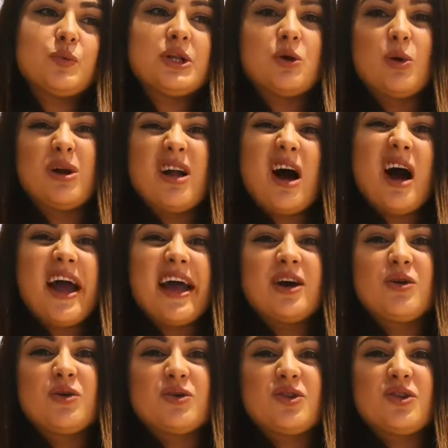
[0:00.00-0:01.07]
we don't
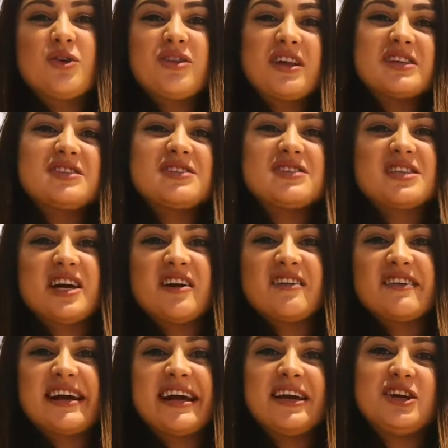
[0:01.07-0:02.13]
like, or not
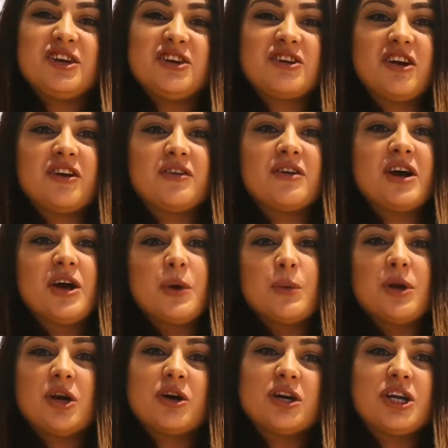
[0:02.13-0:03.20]
necessarily, you know,
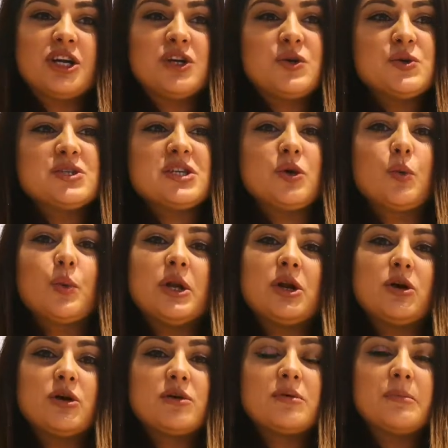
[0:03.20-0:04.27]
we're not gonna use it, or we're
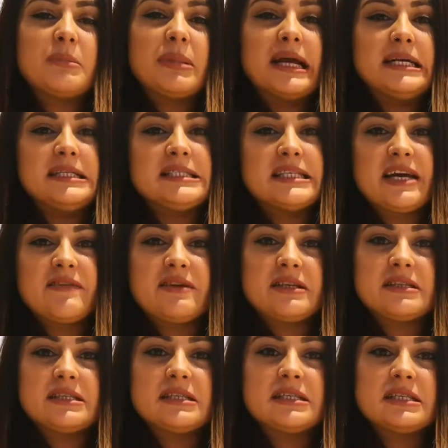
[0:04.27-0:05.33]
not planning to give
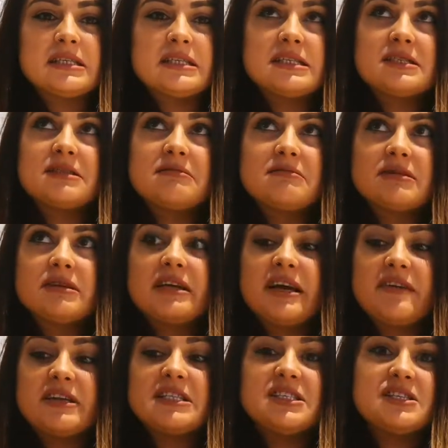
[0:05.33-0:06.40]

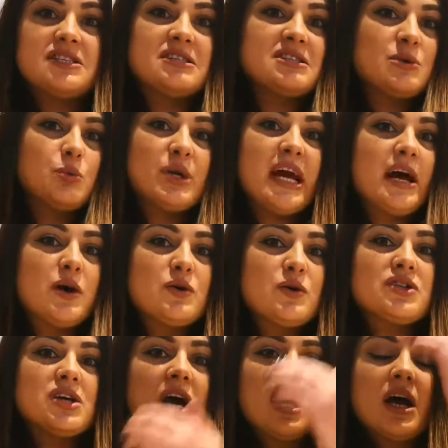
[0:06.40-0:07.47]
it to someone
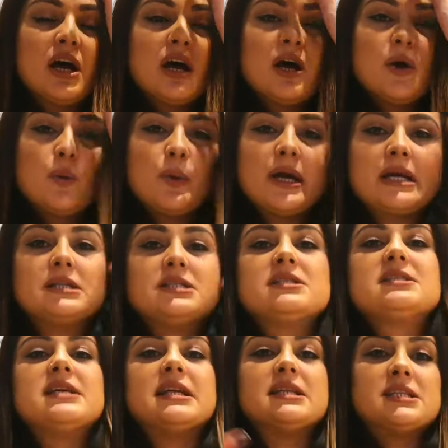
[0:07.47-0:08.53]
else, we can
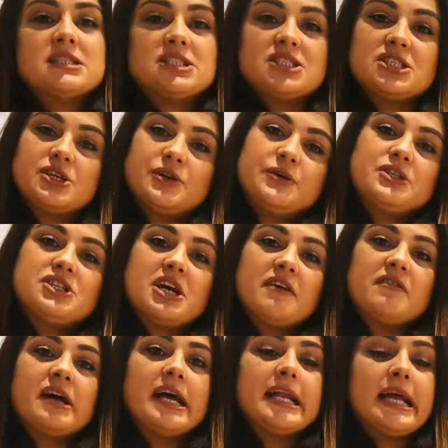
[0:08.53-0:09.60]
just send it to each
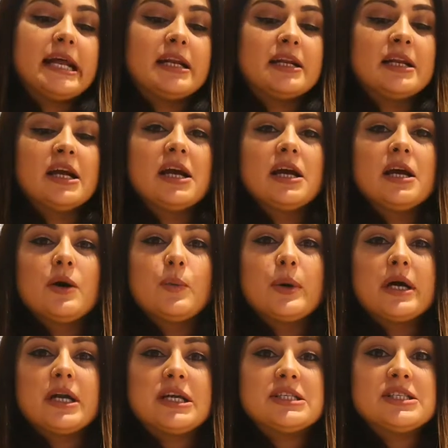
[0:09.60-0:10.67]
other, and then
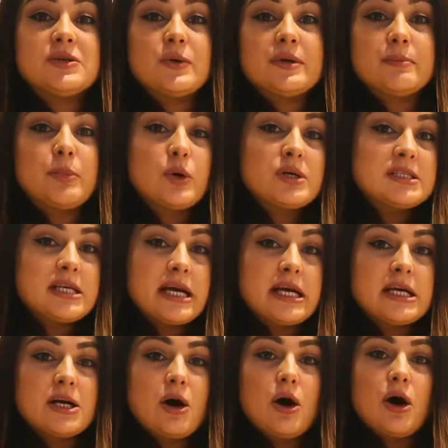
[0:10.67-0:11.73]
we're gonna do
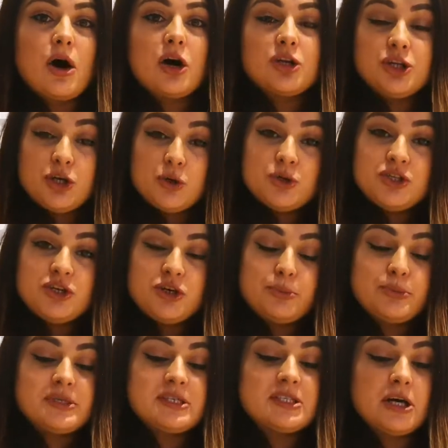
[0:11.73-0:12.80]
unboxing on
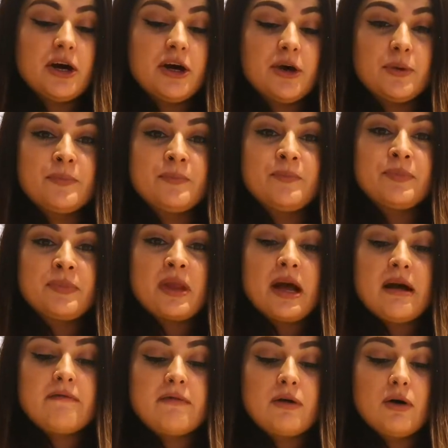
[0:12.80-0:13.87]
YouTube. So
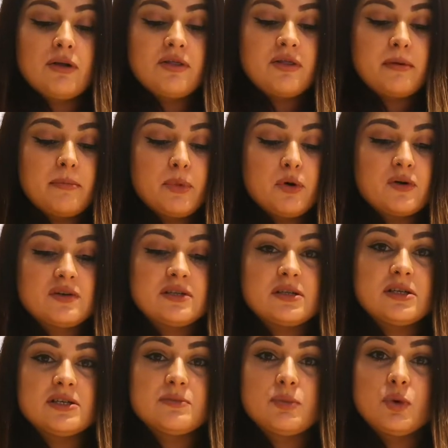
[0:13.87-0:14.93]
I've got the box
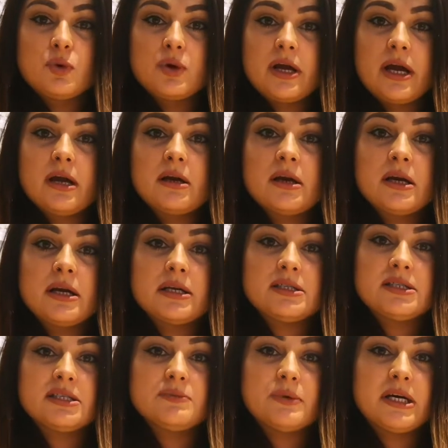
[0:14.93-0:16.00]
this morning.
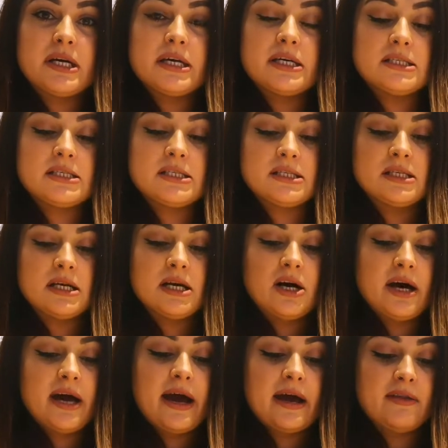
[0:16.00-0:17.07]
It's just because
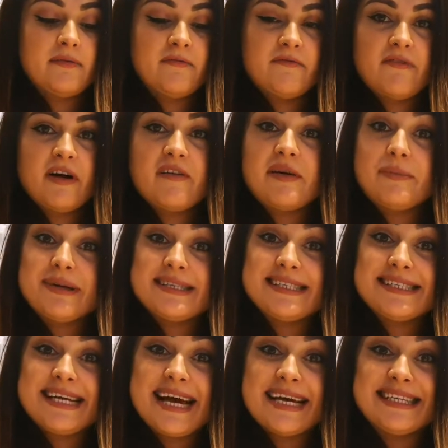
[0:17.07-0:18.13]
I had a very
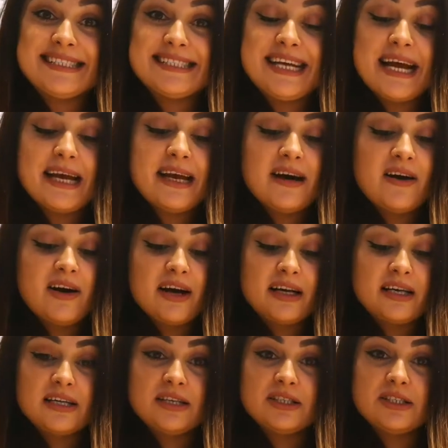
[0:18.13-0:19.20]
busy day today, I
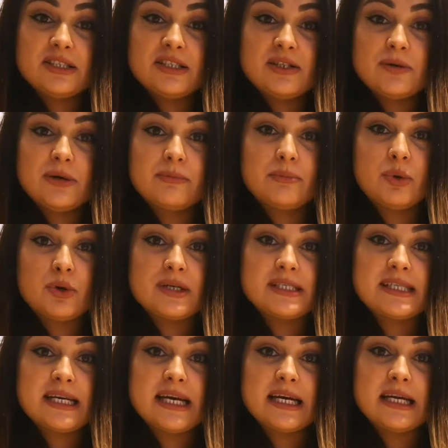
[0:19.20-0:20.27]
couldn't do
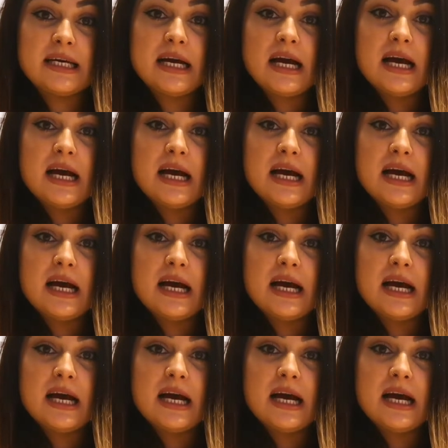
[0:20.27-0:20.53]
unboxing